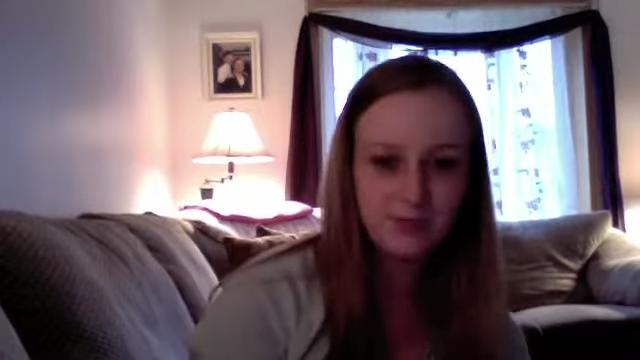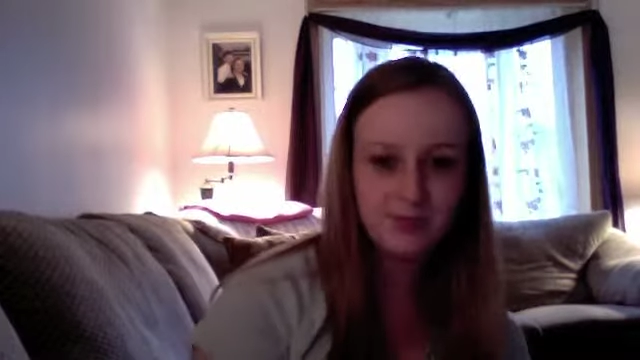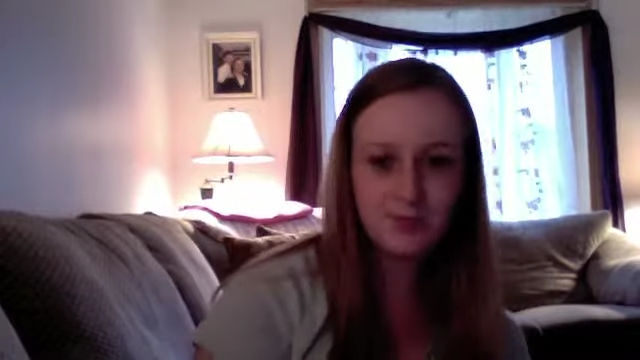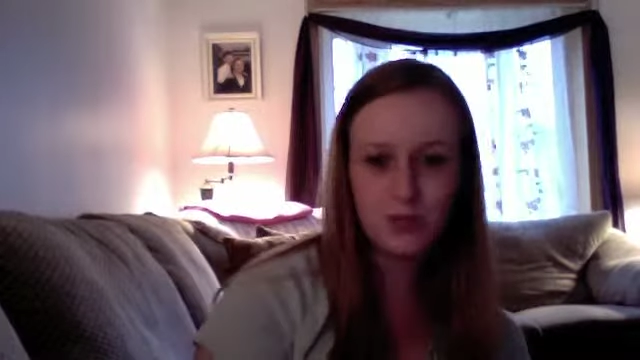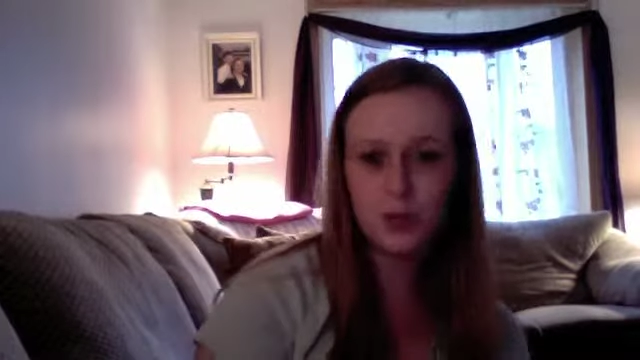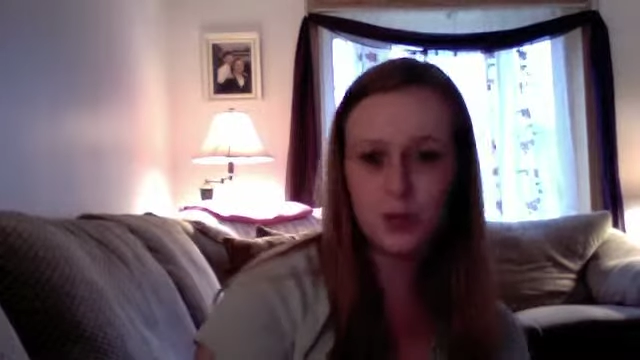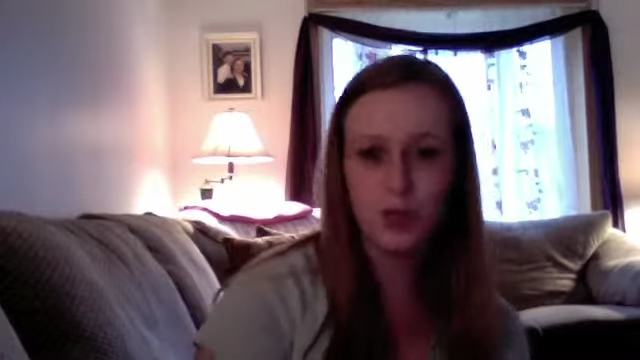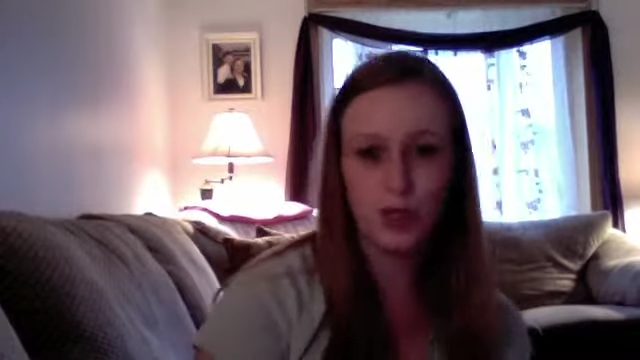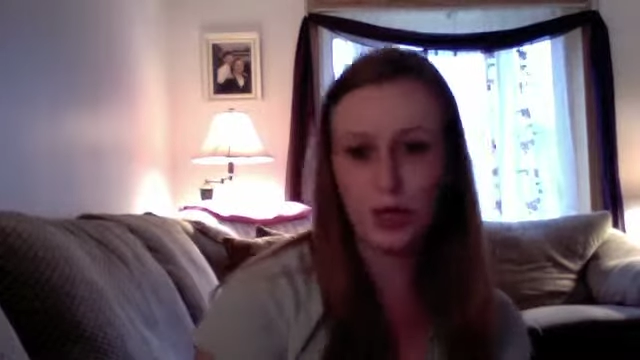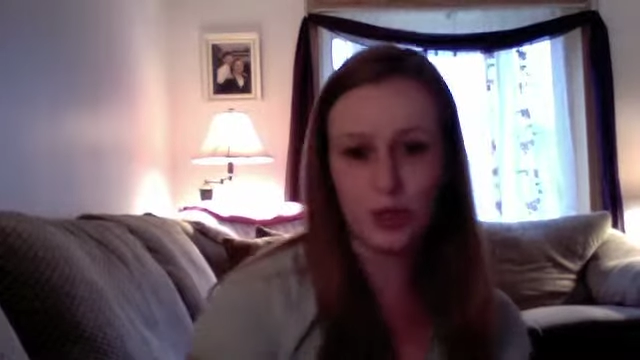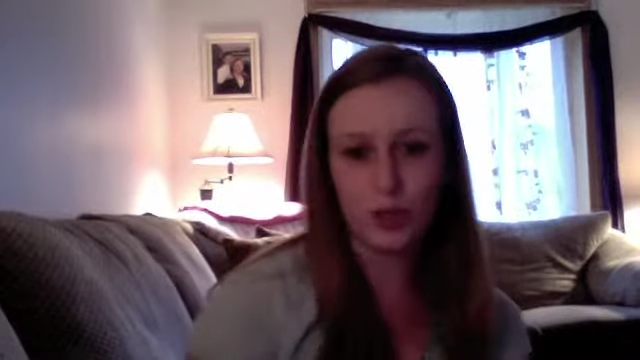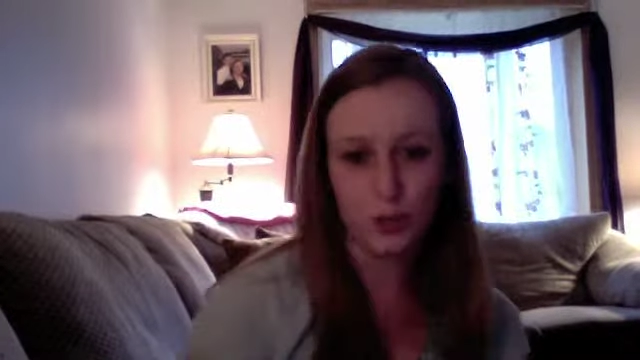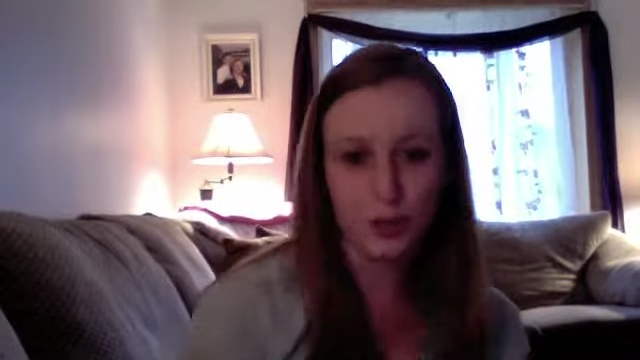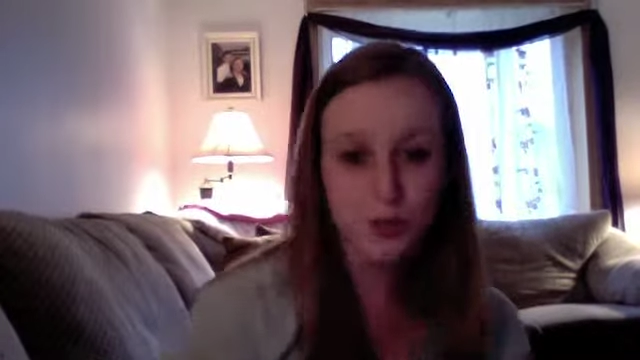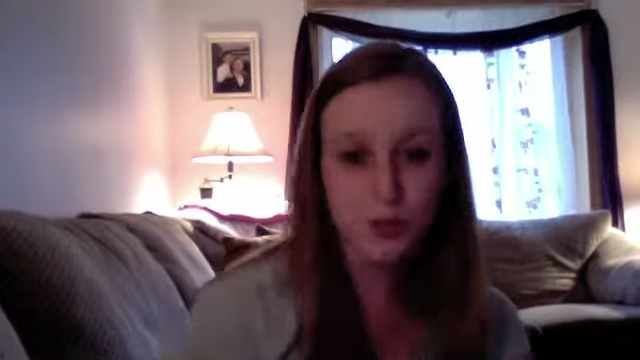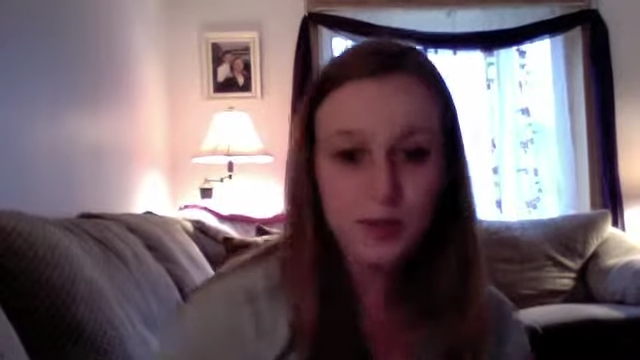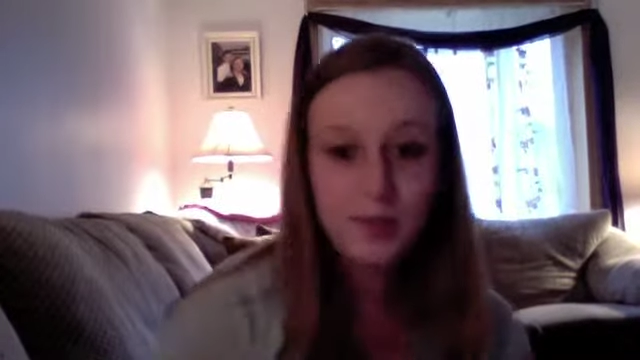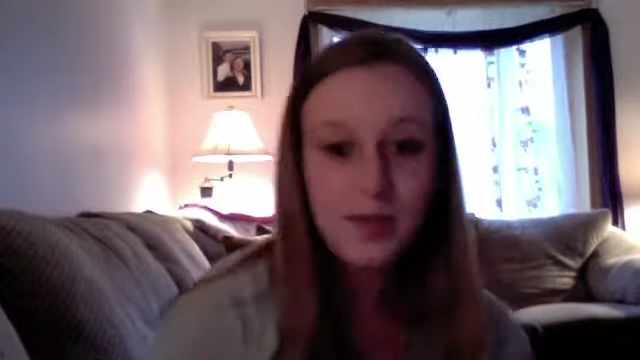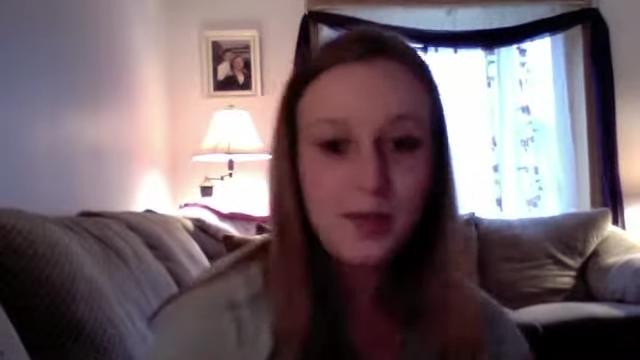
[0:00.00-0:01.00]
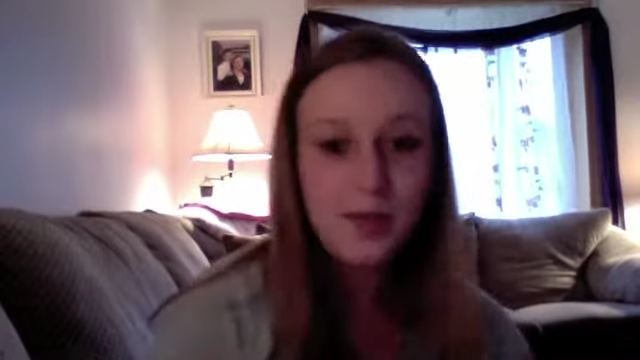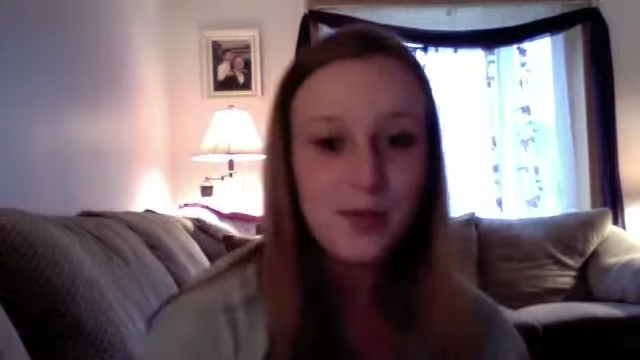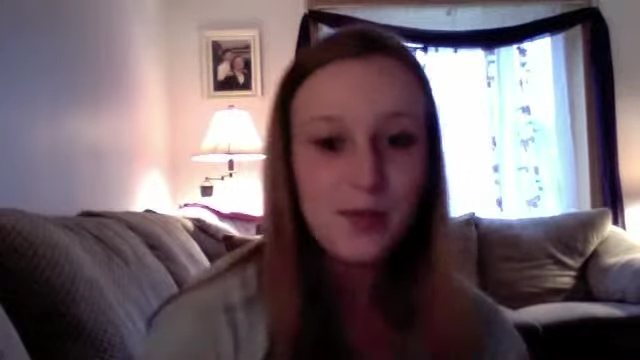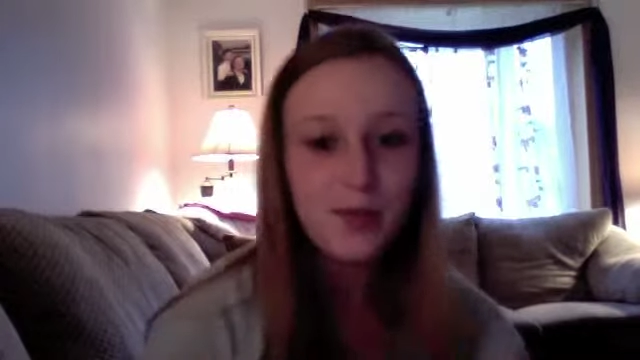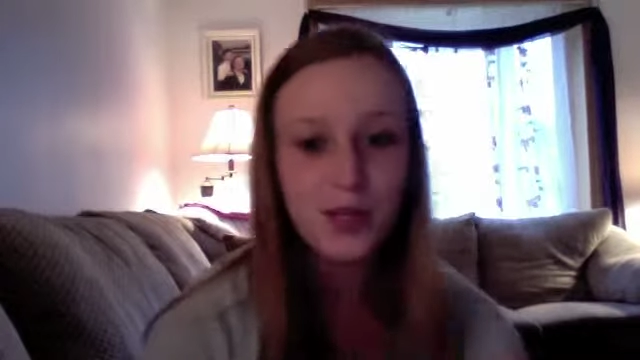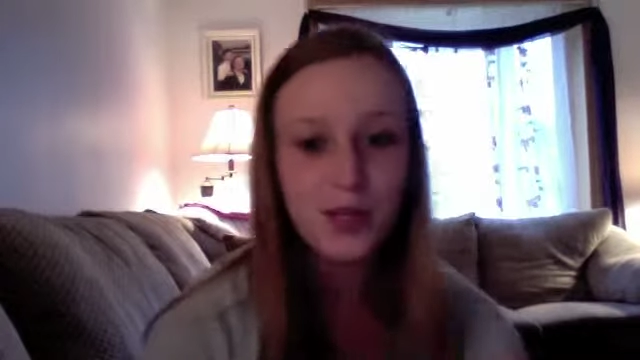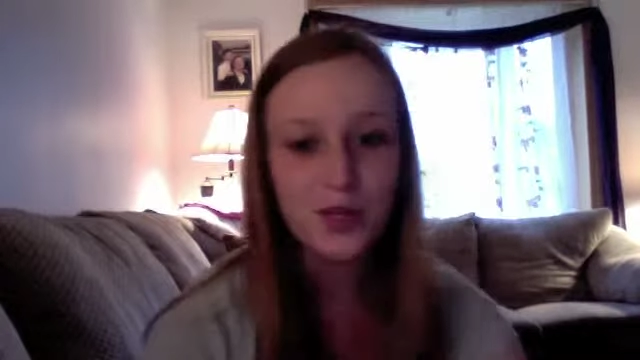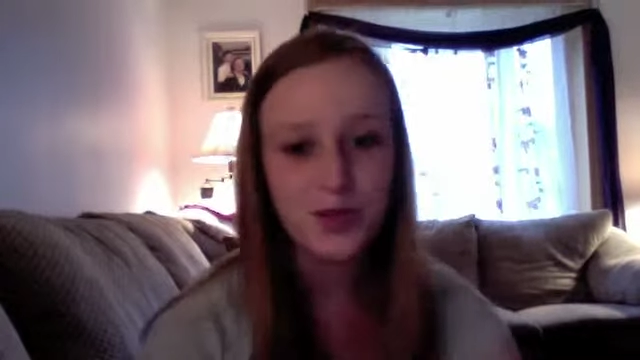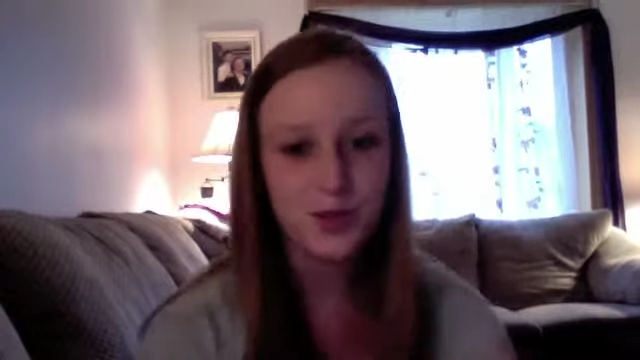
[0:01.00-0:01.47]
or a group of
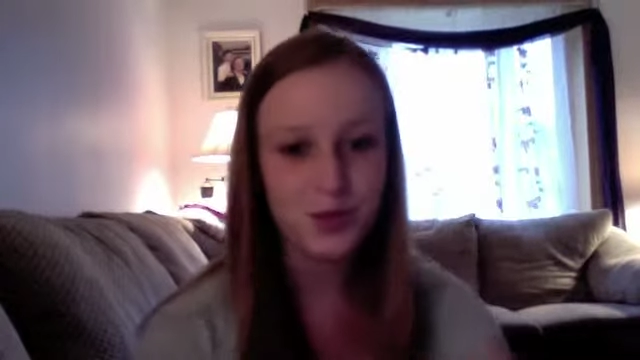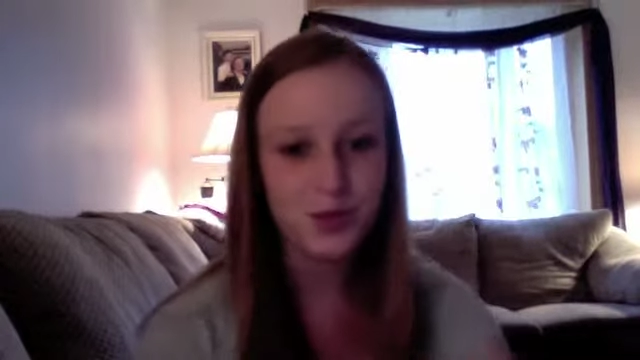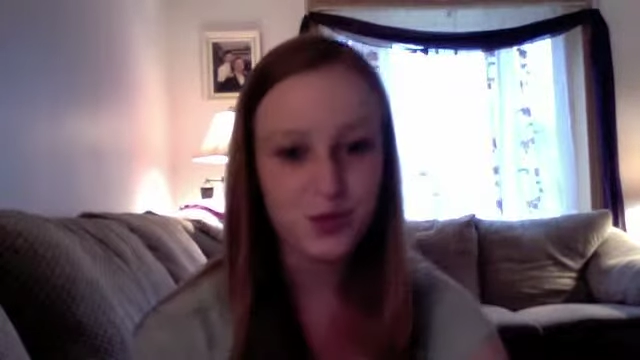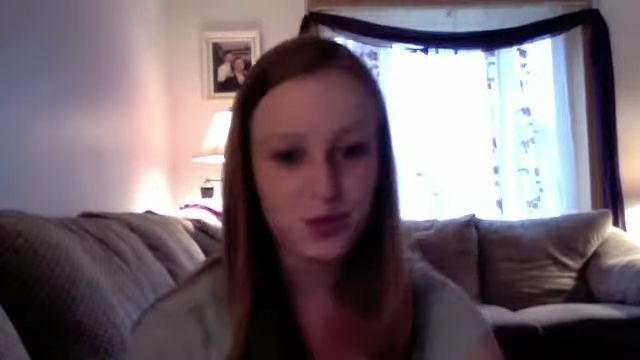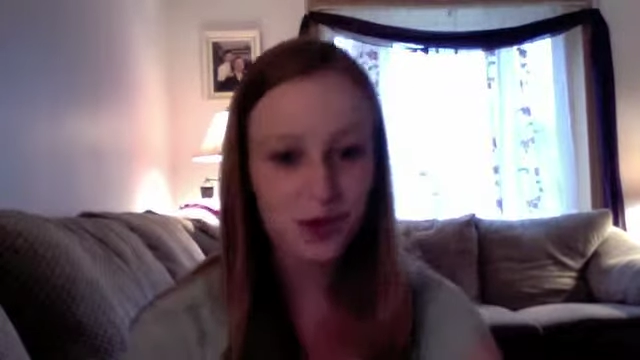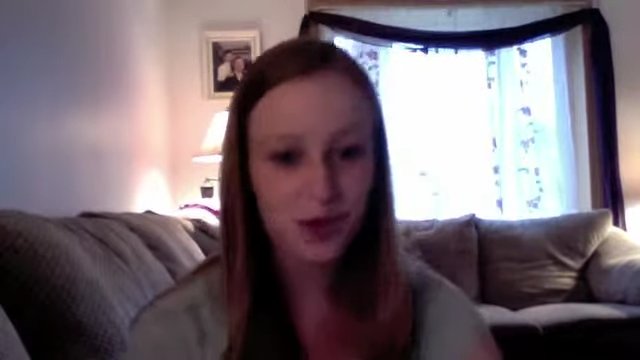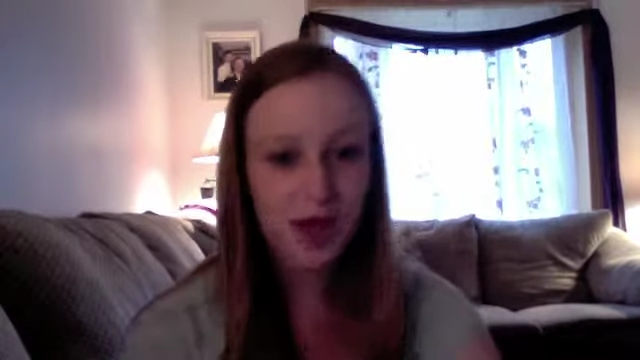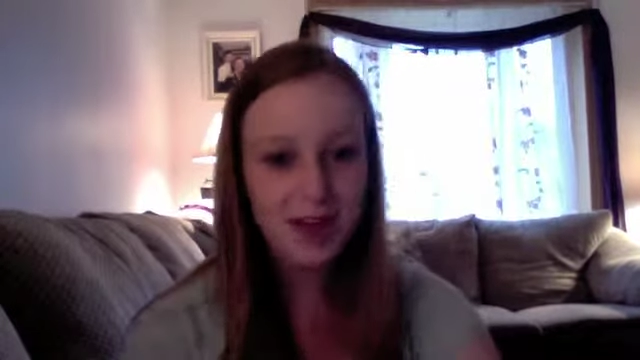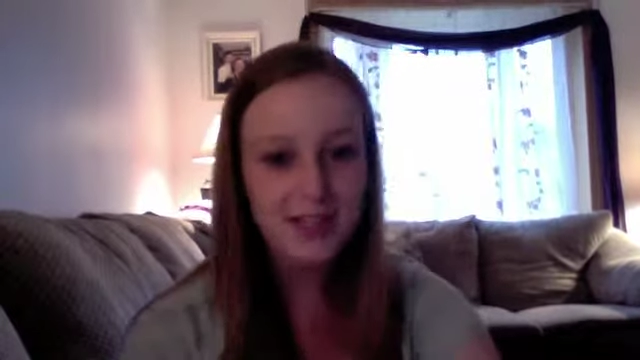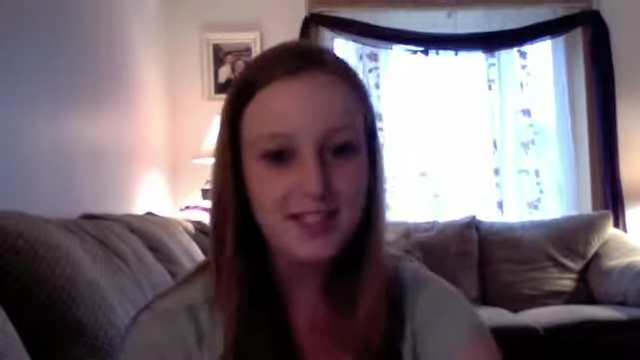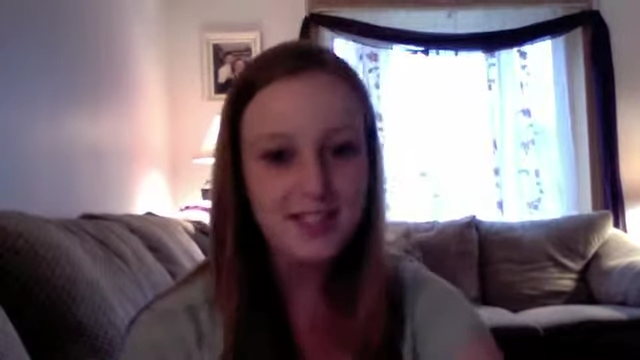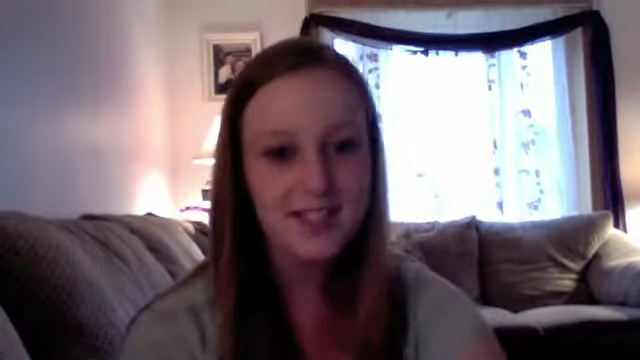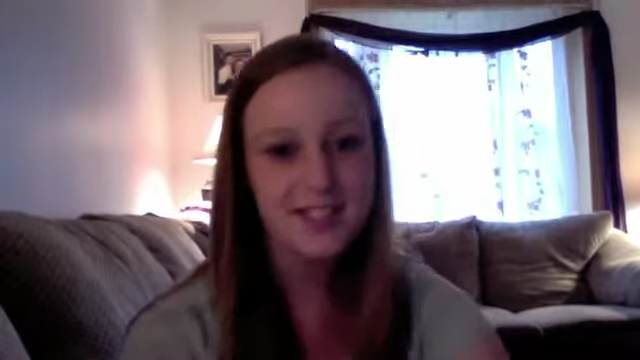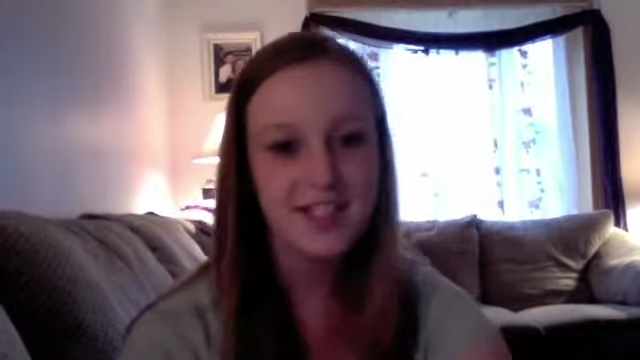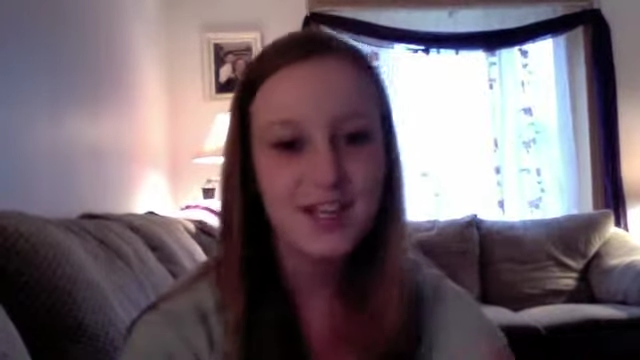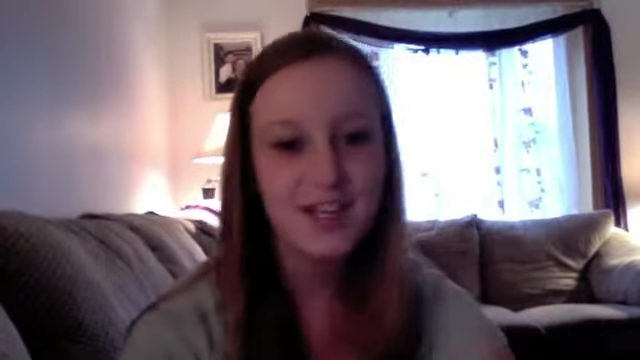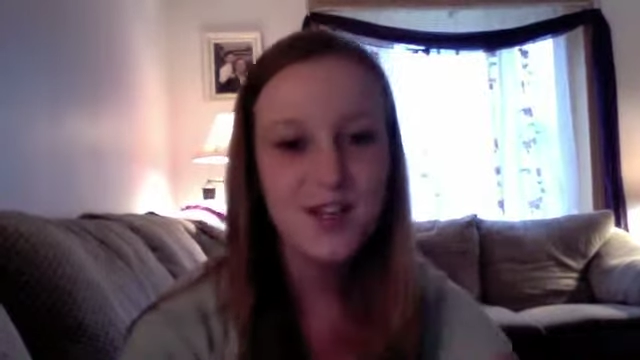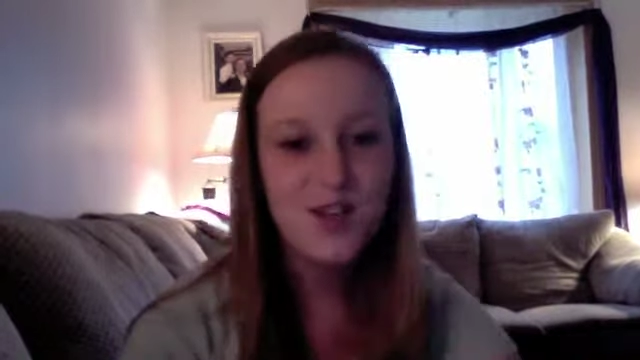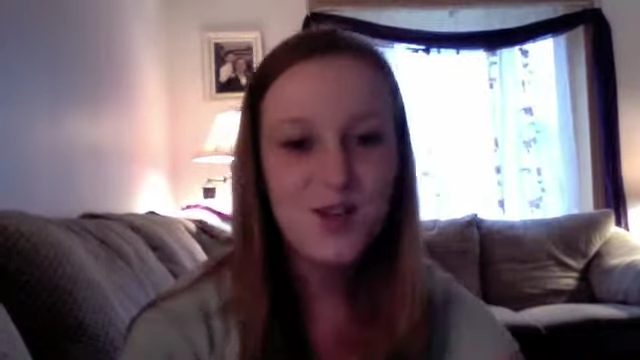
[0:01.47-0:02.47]
people that you don't trust.